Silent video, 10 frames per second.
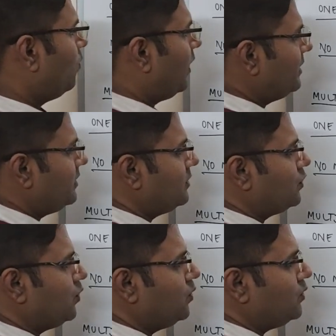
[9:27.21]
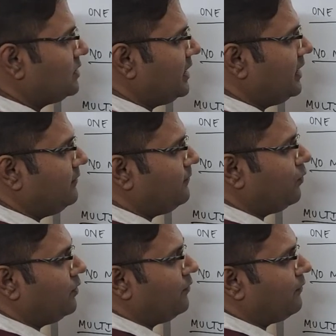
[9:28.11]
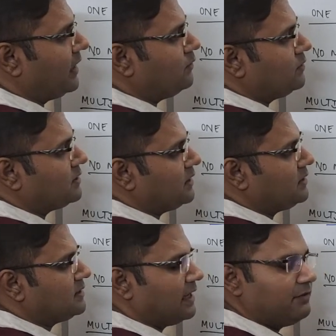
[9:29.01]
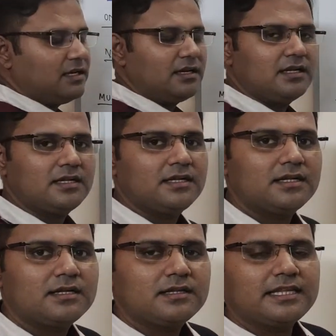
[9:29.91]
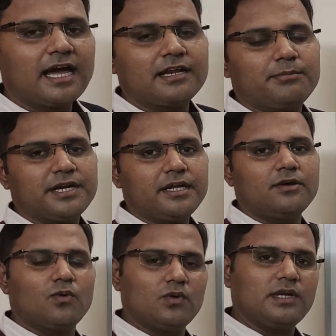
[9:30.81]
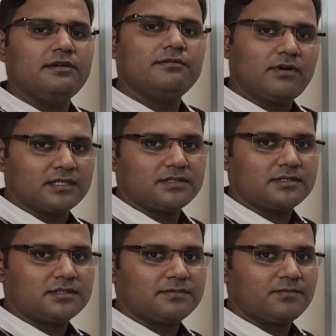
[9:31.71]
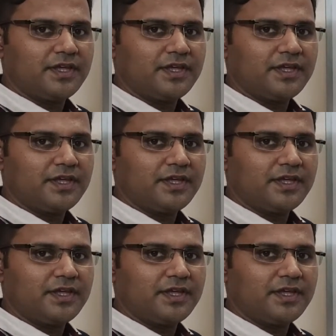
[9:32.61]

1, 2, 3, 4, 5, 6, 7, they are repeating only once.